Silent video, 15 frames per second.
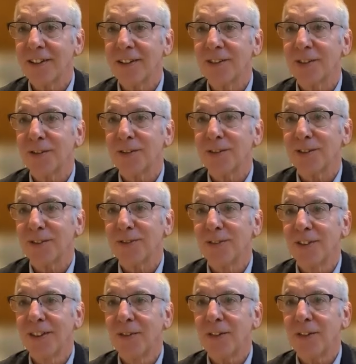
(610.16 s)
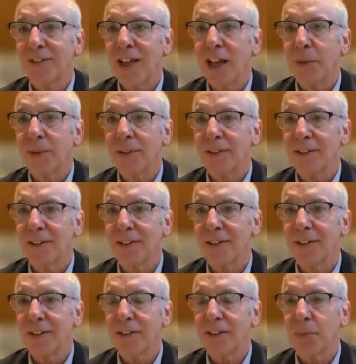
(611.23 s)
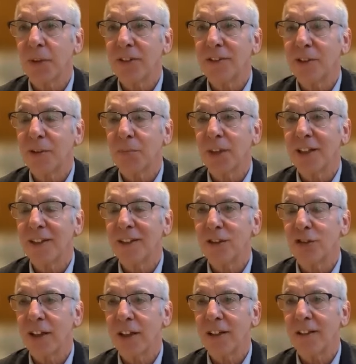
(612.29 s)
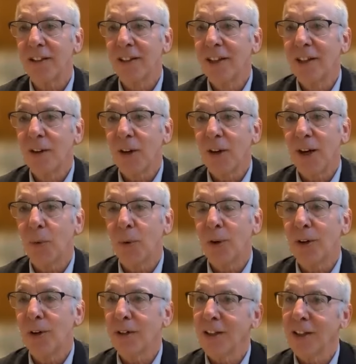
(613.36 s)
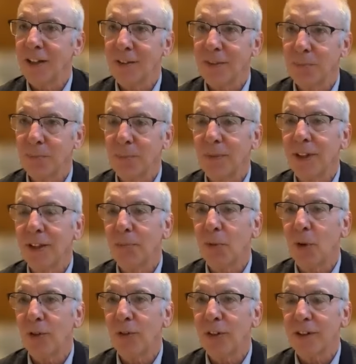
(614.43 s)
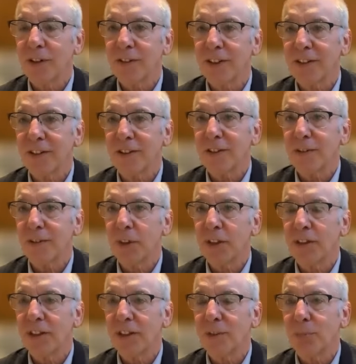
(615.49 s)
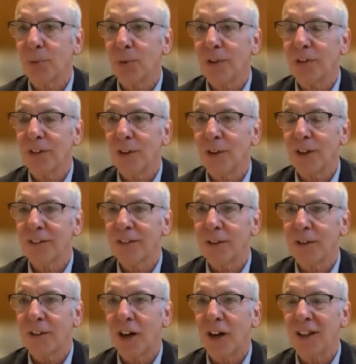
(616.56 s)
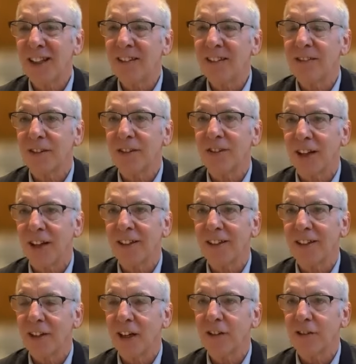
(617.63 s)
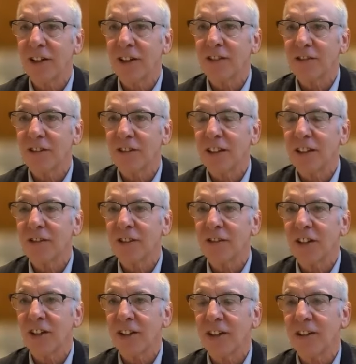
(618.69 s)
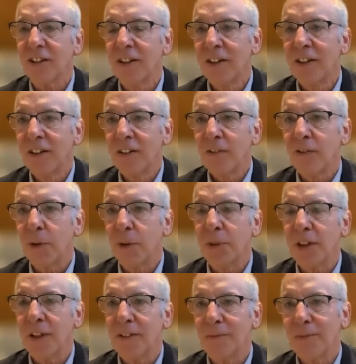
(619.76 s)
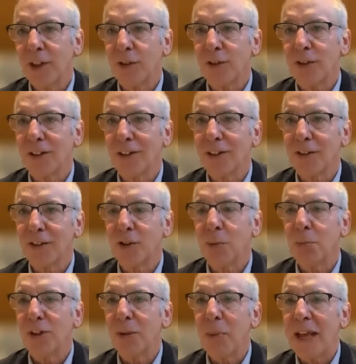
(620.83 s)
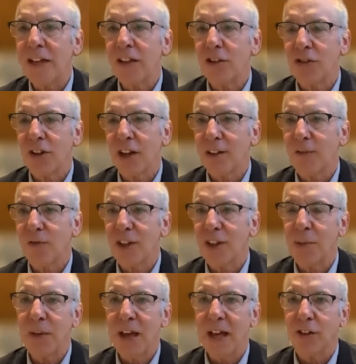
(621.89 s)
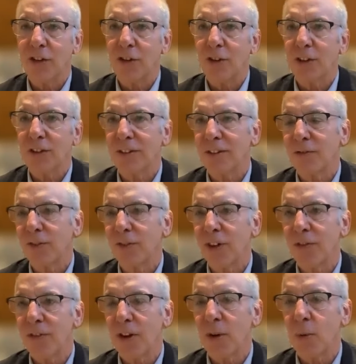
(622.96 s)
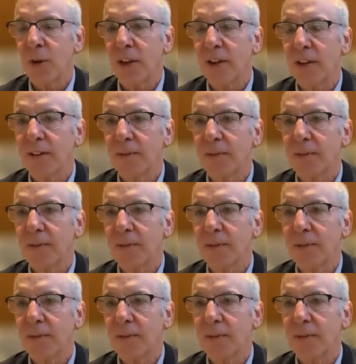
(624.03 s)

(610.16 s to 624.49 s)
in terms of what's happening to the domestic demand in China. Uh, we're less, you know, motor vehicle sector is much less important in the U.S. and our links to China, our direct links to China, from a uh, you know consumer demand in China feeding back to the U.S. is very very weak.